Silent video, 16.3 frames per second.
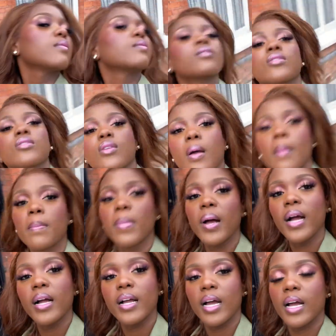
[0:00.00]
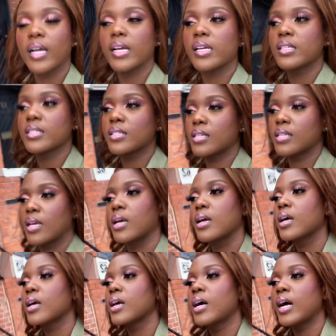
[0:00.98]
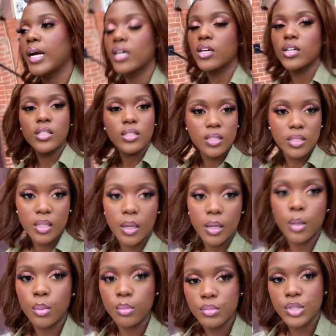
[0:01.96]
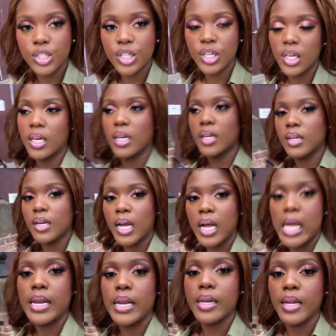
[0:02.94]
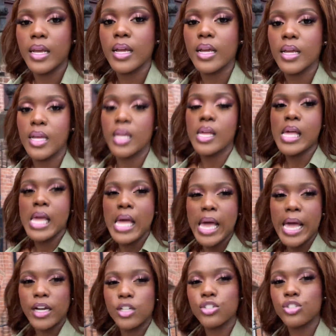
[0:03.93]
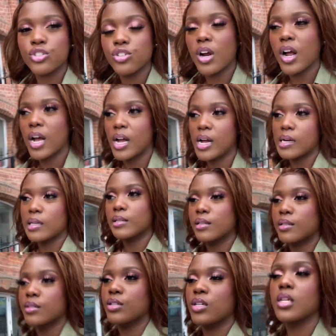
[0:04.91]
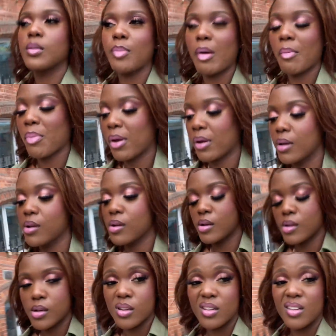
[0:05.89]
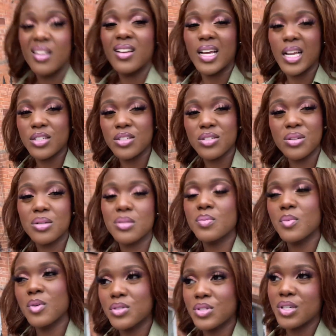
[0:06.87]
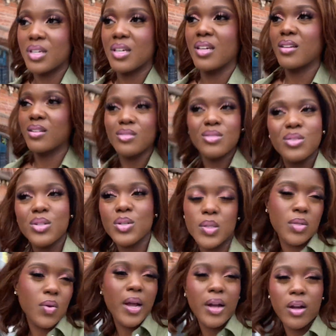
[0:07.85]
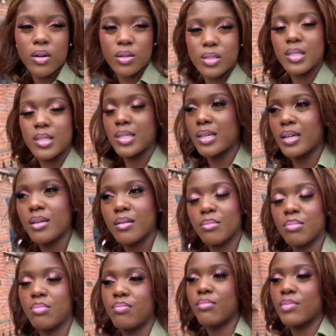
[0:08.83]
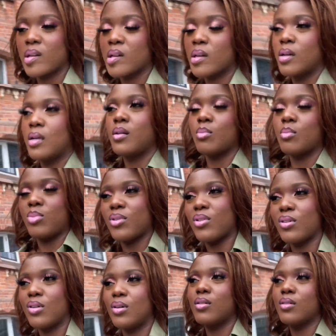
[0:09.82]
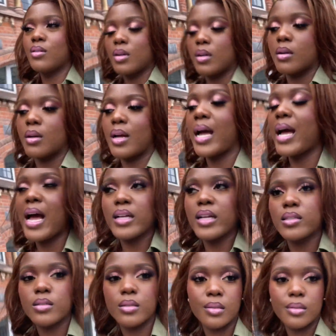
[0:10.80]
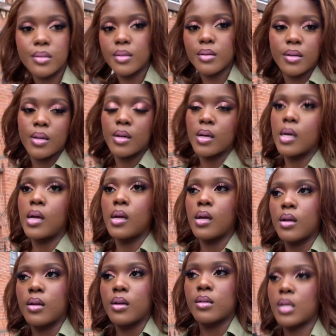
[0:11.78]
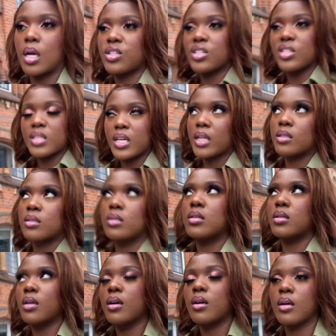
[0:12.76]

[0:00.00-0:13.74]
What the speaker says: So I'm back, guys. I got chicken and extra chili pepper. I just got small chicken, though it was quite costly, but I had to. So I'll just get